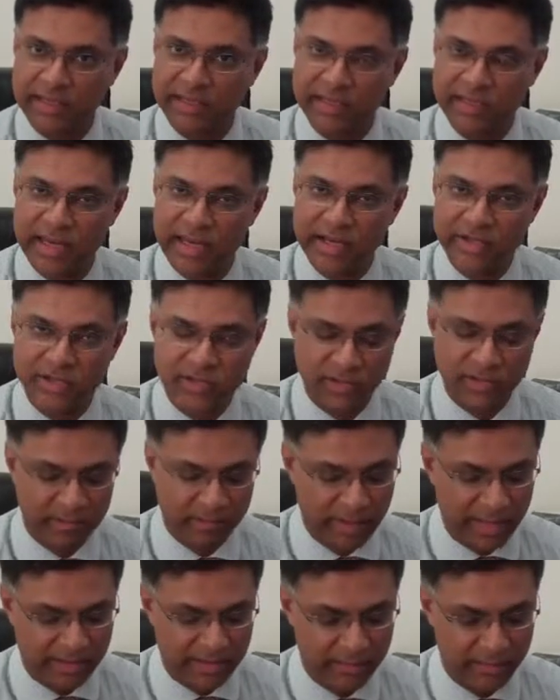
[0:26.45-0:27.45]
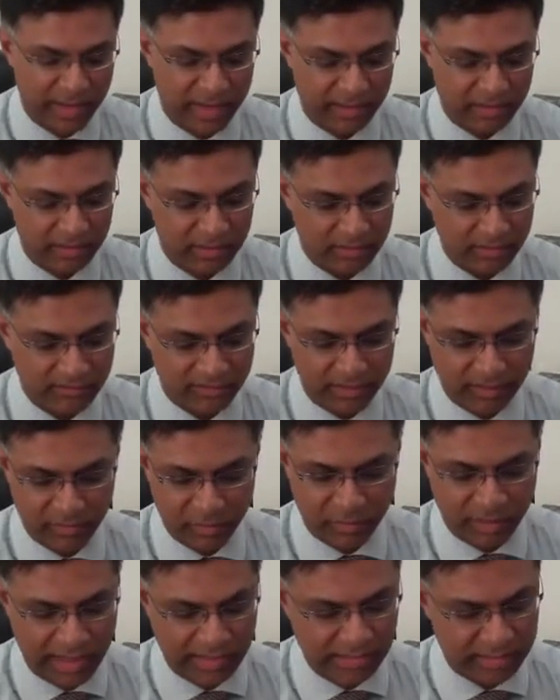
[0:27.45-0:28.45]
international panel from
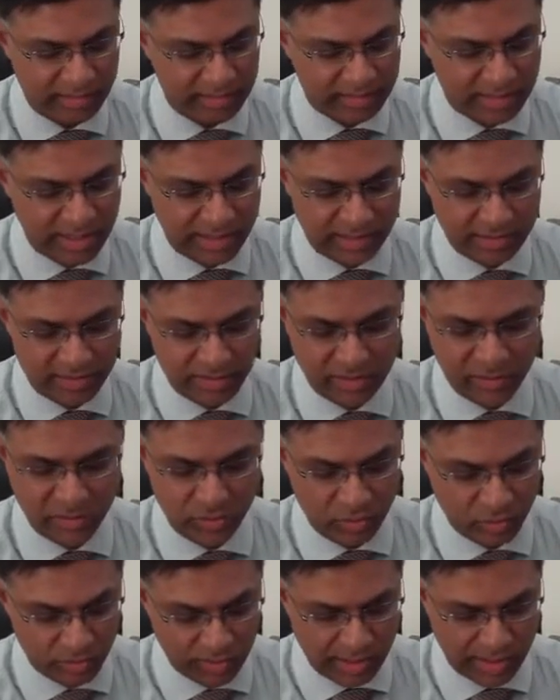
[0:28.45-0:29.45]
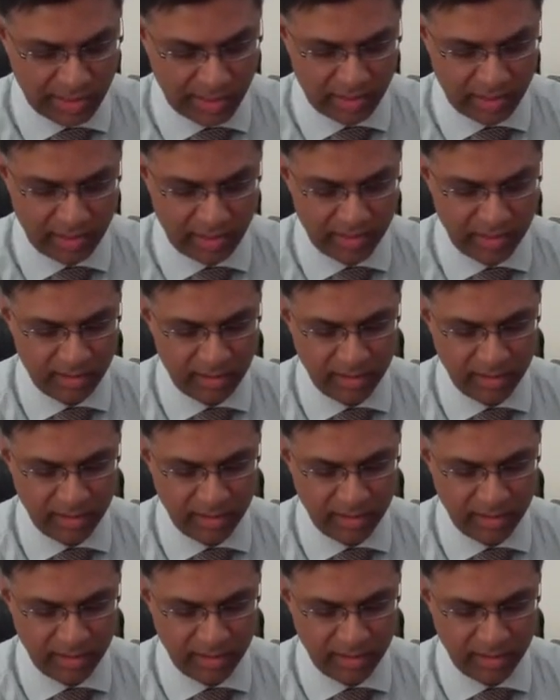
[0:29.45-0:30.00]
United States, UK,